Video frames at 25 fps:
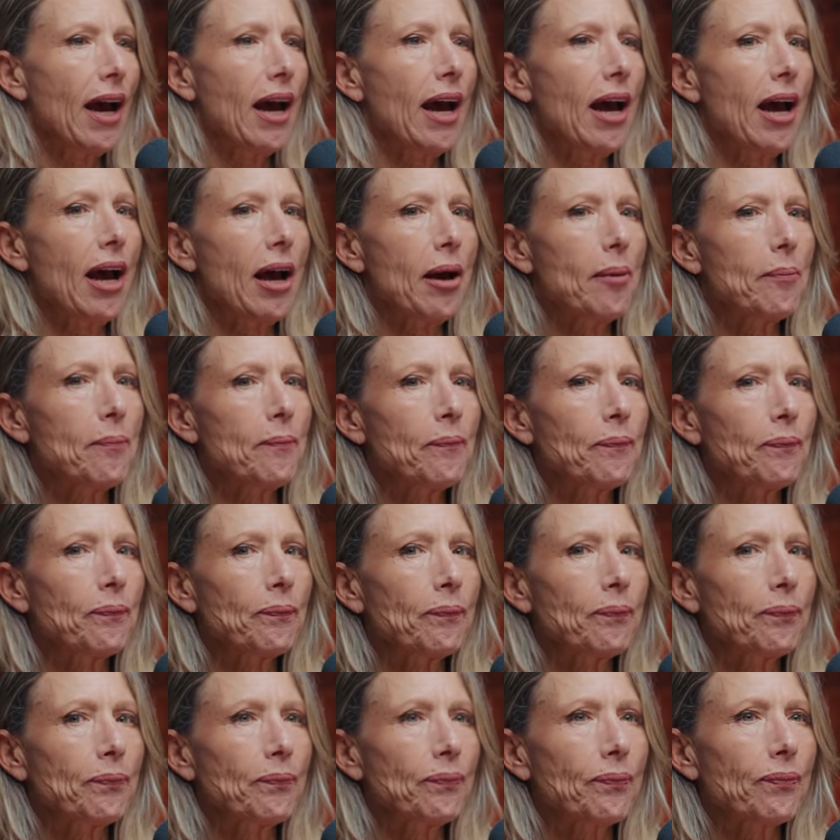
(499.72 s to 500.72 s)
Mm-hmm.
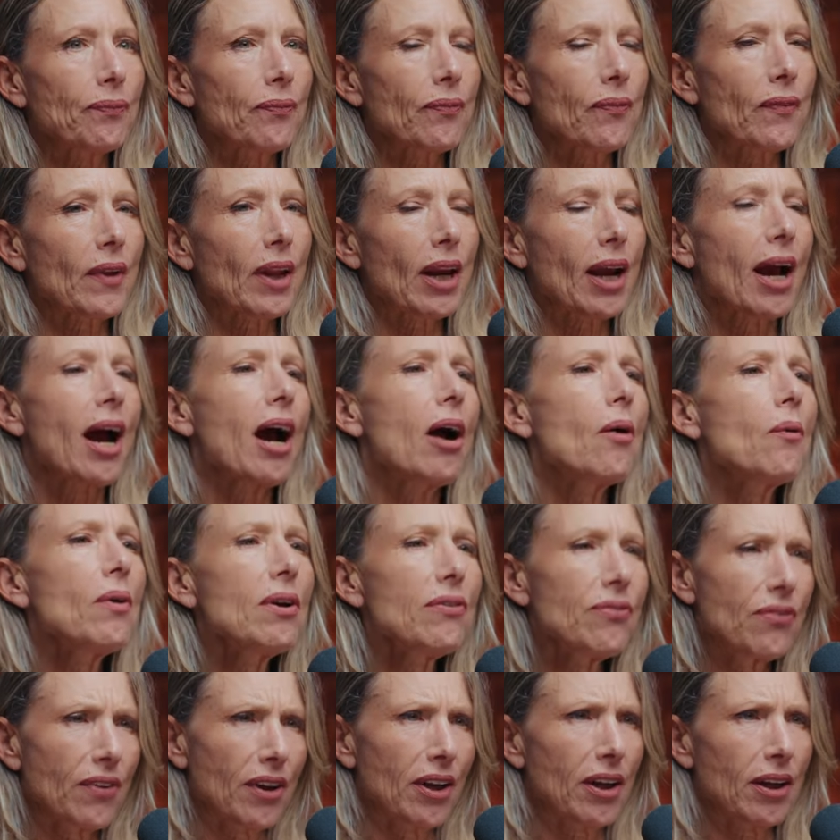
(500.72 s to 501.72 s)

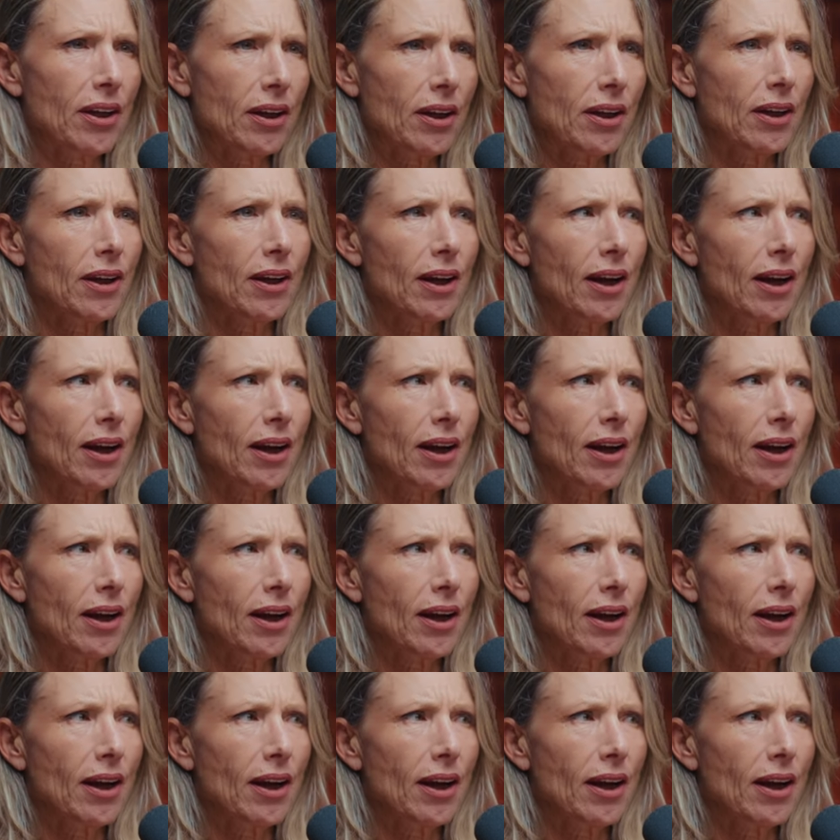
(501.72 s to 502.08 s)
However,